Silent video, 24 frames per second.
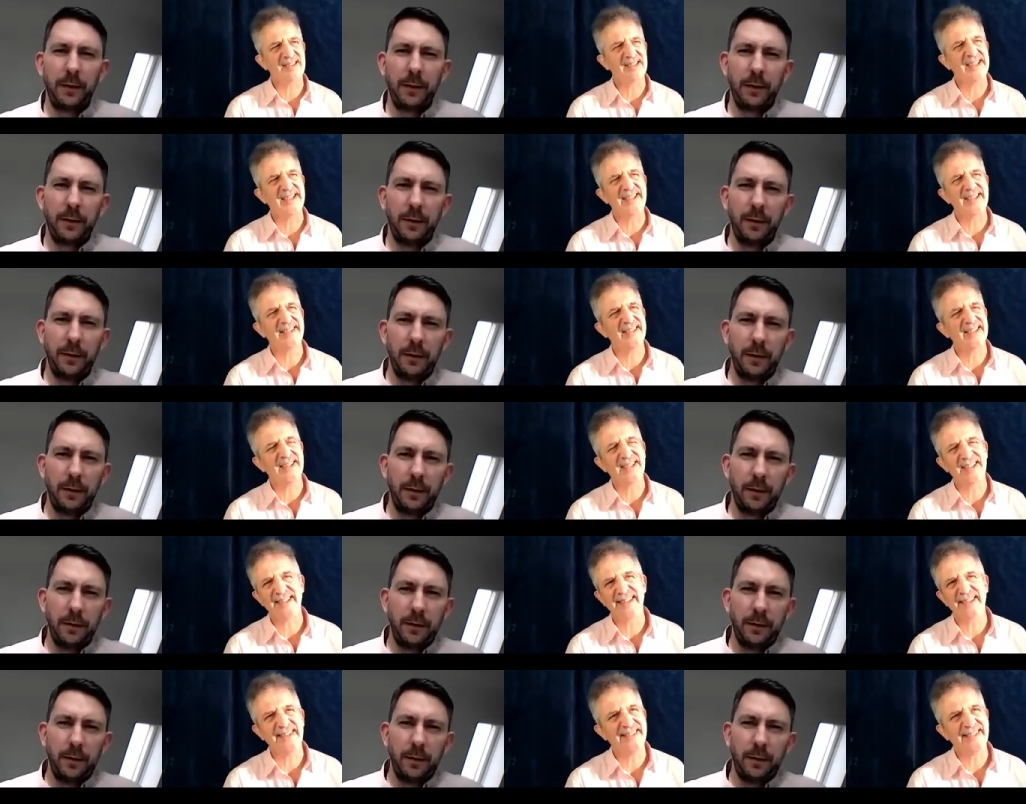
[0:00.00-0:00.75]
Speaker 1: is it
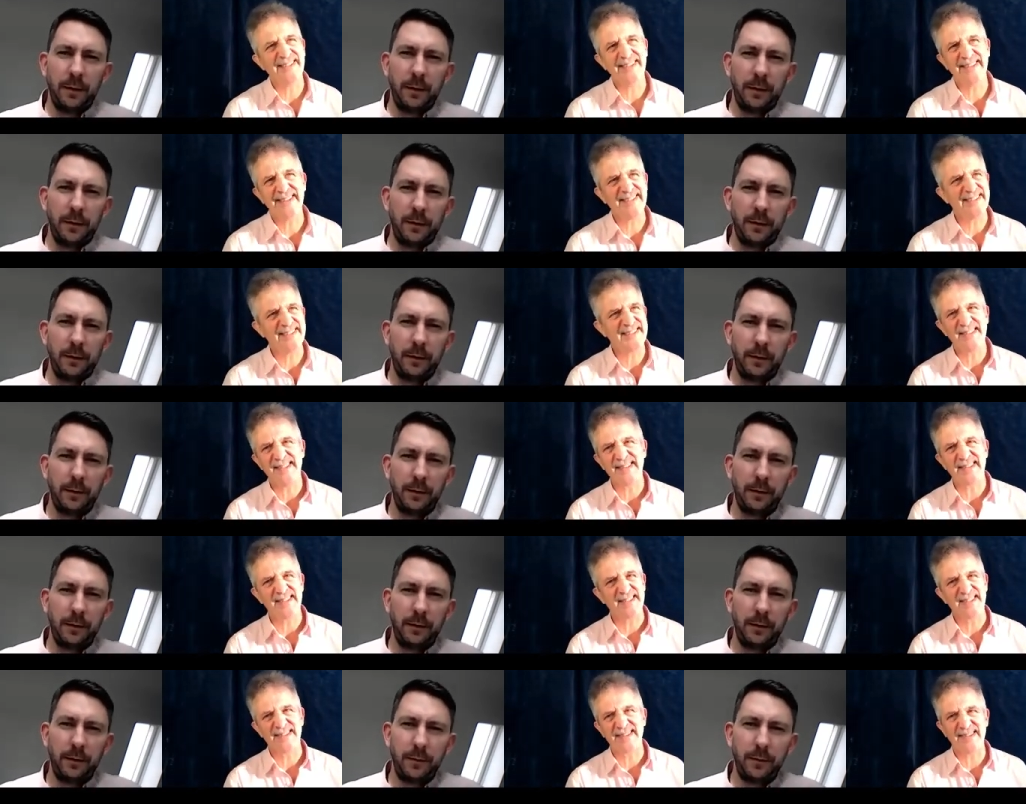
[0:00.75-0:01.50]
is it just
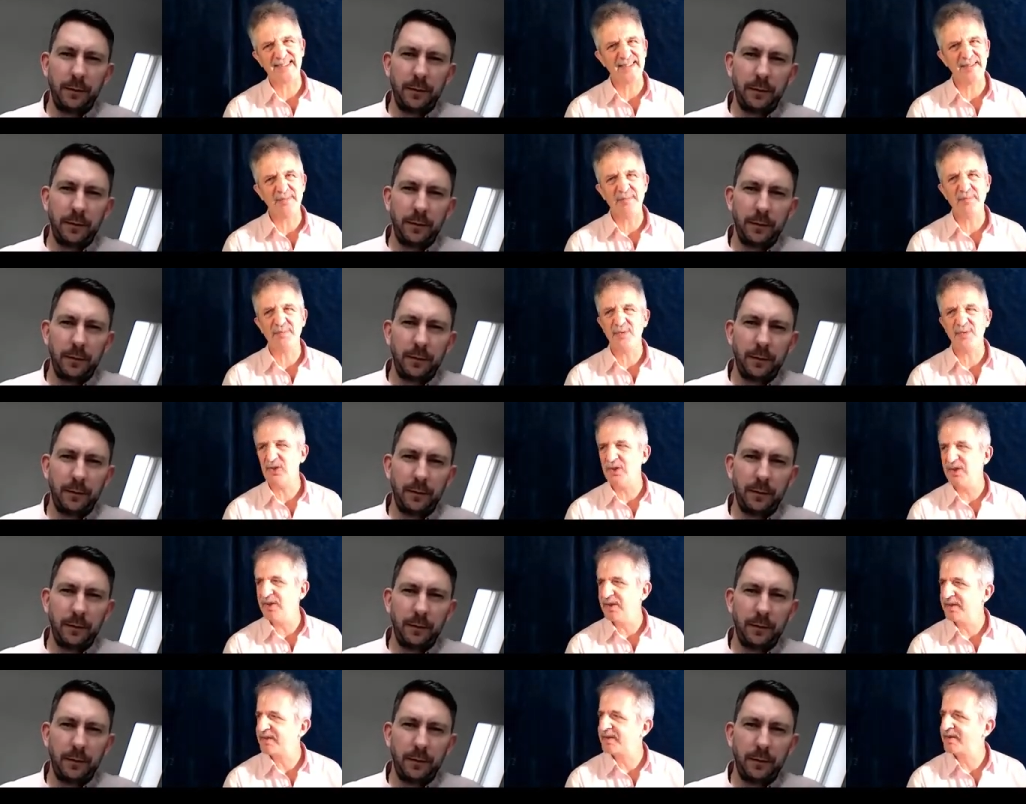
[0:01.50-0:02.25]
as simple
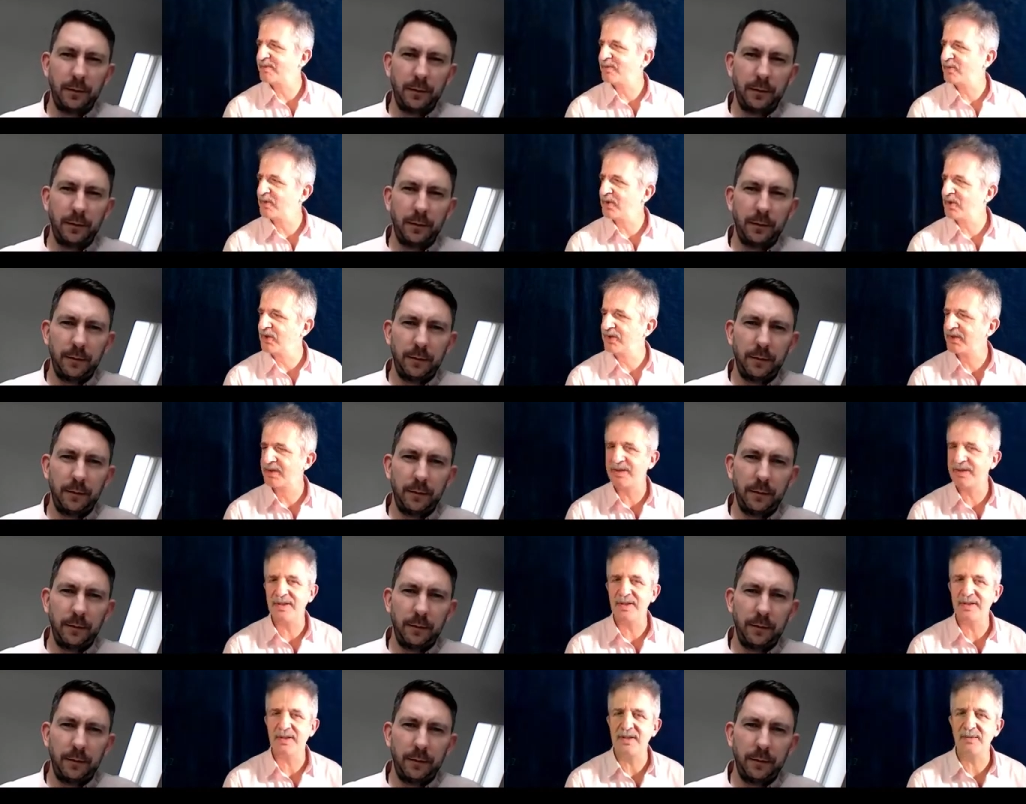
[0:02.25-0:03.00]
as, as
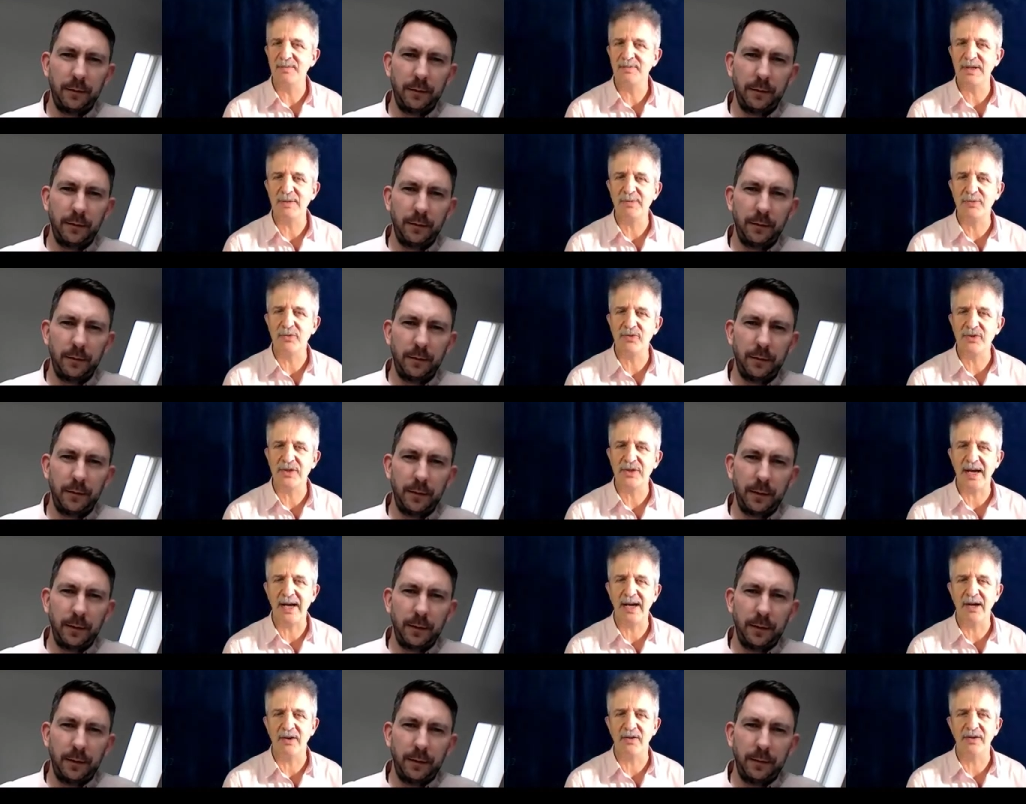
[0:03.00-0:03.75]
sitting people
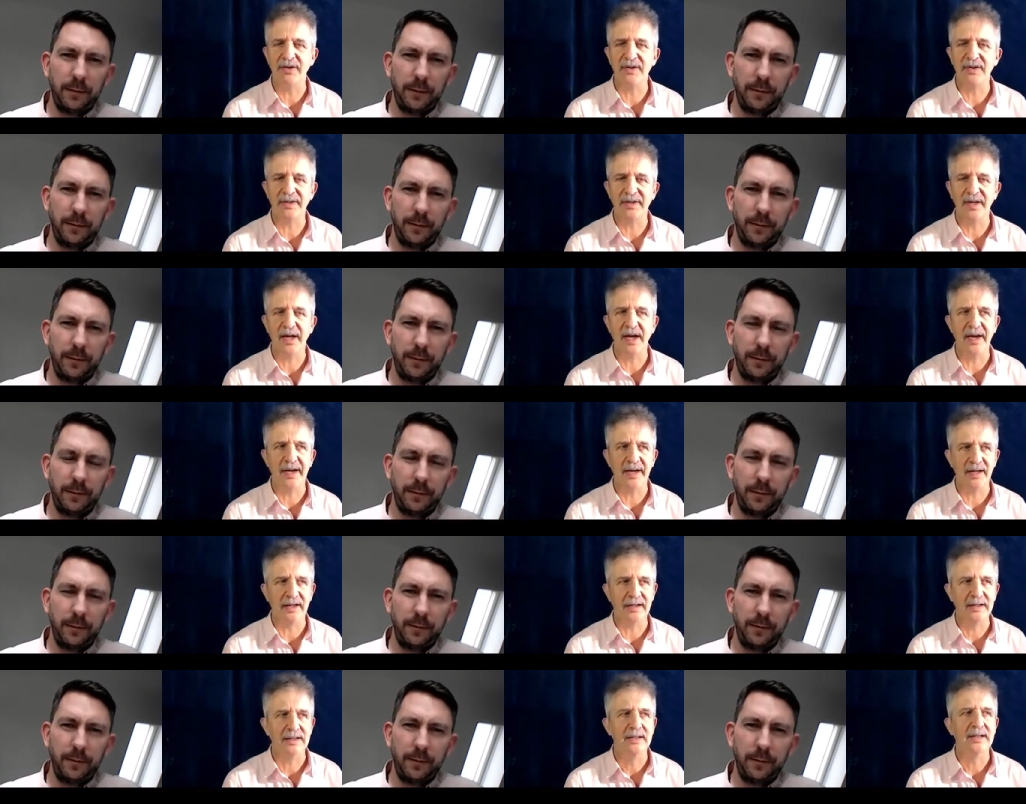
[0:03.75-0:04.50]
down and
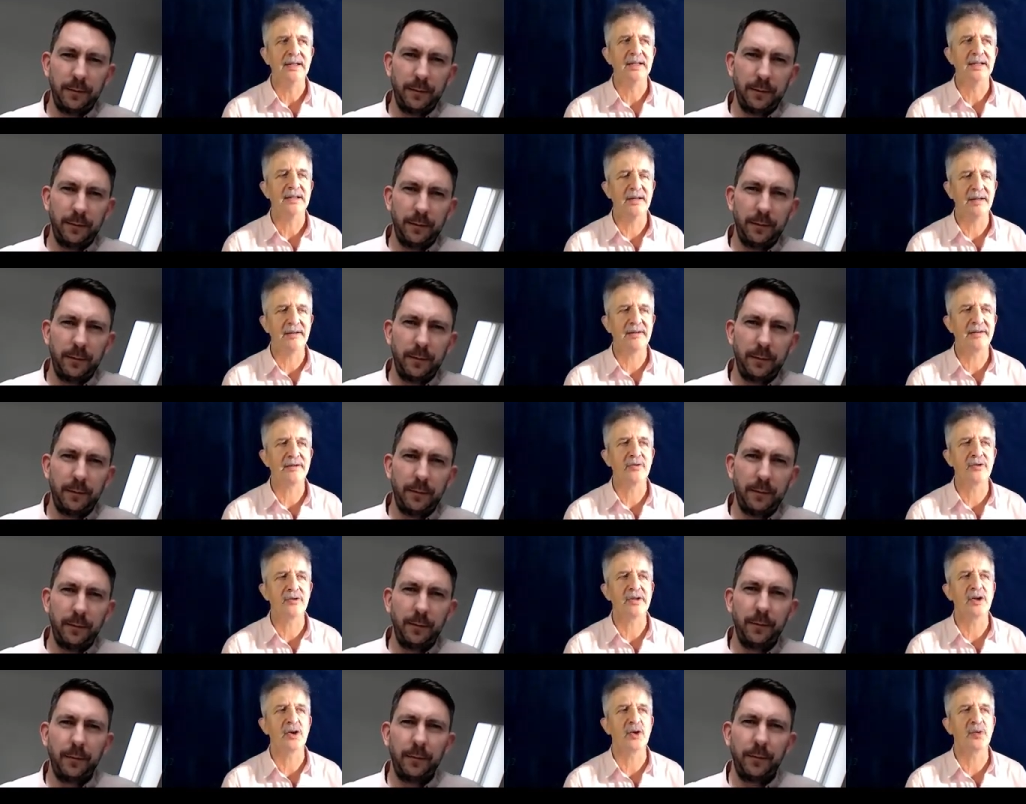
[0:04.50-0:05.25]
saying let's sort
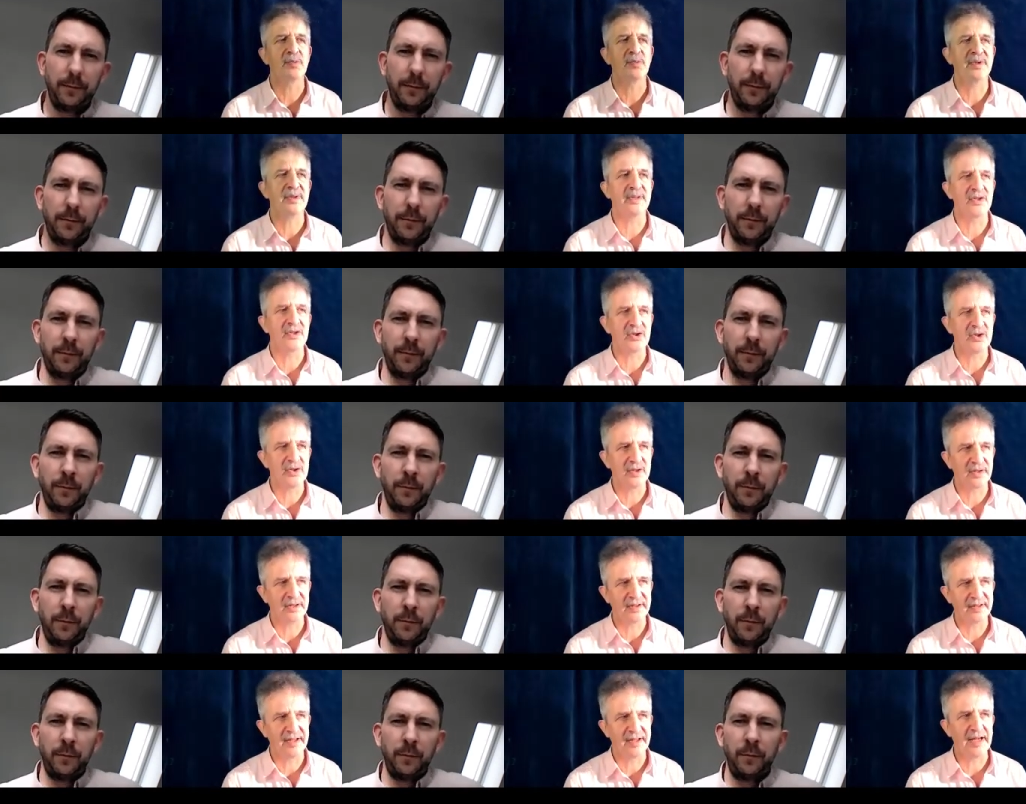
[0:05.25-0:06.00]
out your positioning
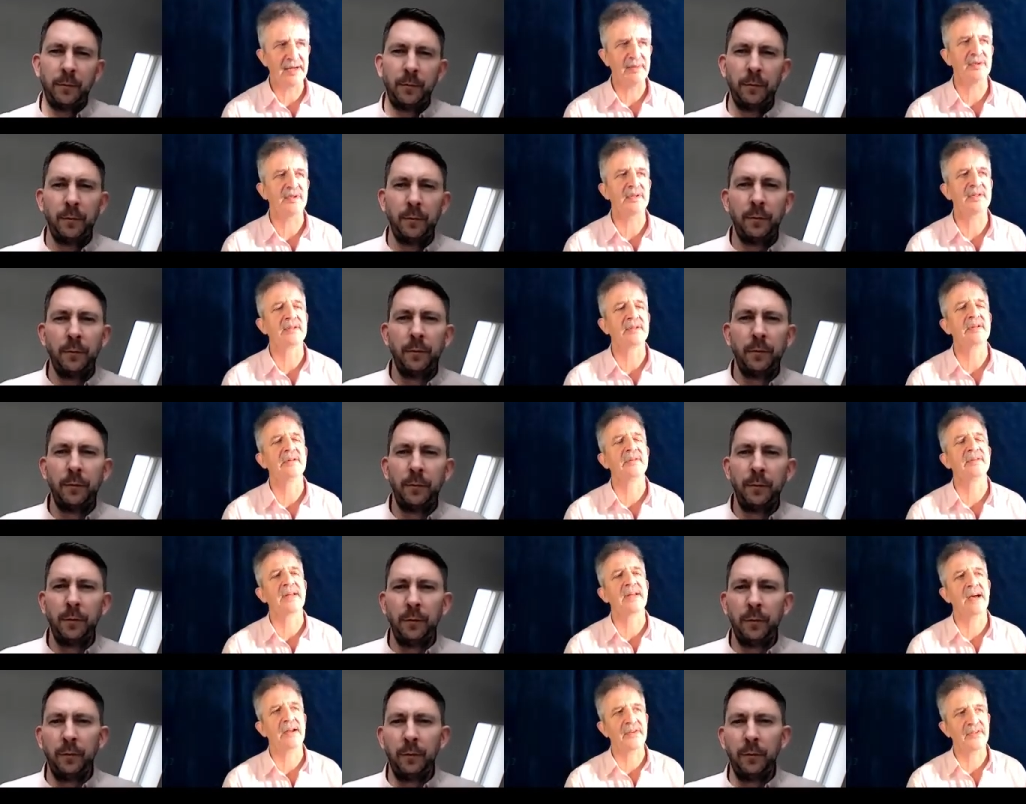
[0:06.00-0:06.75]
statement because
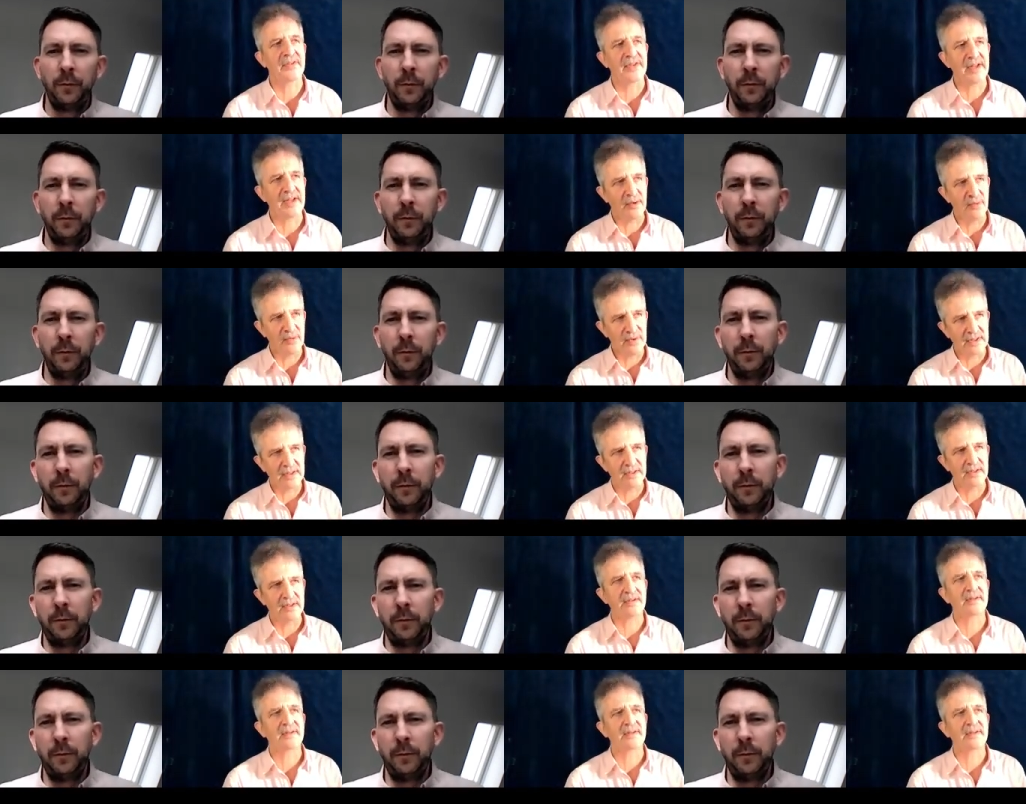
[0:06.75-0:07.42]
out of that we can